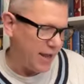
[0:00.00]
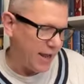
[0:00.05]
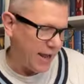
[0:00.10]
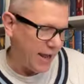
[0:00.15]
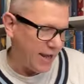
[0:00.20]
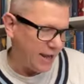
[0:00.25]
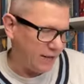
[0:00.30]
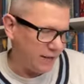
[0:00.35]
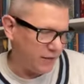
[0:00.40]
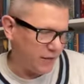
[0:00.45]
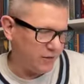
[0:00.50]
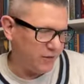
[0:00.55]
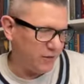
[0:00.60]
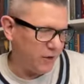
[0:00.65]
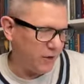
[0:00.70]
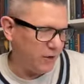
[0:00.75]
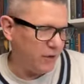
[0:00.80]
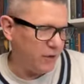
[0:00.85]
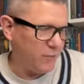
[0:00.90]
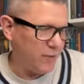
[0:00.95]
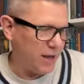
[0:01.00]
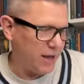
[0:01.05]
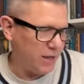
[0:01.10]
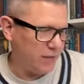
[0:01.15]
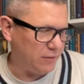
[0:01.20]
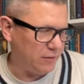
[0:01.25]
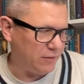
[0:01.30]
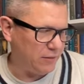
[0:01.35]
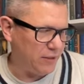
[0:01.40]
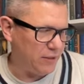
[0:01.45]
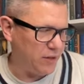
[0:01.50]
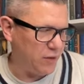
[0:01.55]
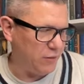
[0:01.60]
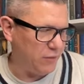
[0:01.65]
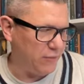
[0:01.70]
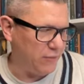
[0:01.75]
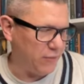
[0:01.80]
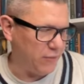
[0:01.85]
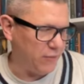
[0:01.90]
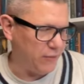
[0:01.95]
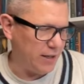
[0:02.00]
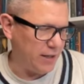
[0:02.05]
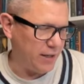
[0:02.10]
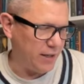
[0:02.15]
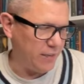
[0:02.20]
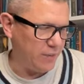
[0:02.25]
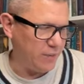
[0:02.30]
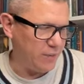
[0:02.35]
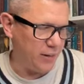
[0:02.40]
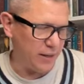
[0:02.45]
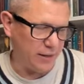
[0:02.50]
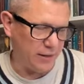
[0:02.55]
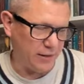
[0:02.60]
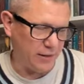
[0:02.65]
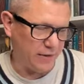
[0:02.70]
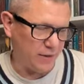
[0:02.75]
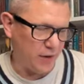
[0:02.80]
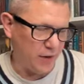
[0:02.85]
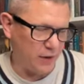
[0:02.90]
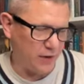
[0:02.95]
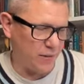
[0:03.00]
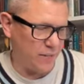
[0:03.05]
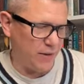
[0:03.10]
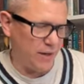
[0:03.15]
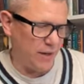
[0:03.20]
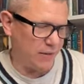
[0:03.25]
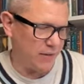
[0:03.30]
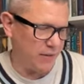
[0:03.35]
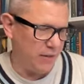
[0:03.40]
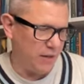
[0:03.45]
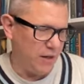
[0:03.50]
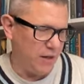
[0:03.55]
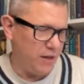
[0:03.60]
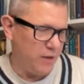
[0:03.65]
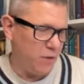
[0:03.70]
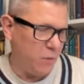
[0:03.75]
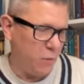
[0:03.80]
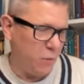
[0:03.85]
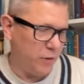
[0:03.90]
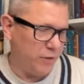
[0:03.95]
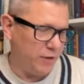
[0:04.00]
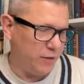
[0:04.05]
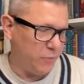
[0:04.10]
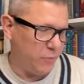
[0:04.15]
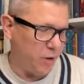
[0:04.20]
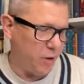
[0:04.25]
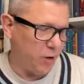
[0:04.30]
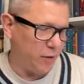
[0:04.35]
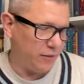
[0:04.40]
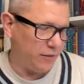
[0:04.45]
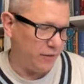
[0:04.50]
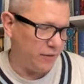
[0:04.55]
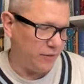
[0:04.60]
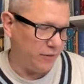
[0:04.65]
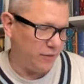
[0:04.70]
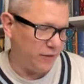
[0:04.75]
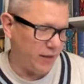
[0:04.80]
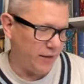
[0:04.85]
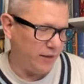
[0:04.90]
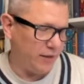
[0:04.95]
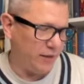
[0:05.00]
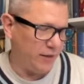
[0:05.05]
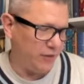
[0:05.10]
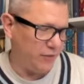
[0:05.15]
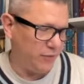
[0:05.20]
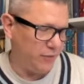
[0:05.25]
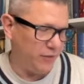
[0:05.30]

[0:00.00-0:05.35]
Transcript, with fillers: And I talk about the Yovo Nib, and I talk about William Morris and his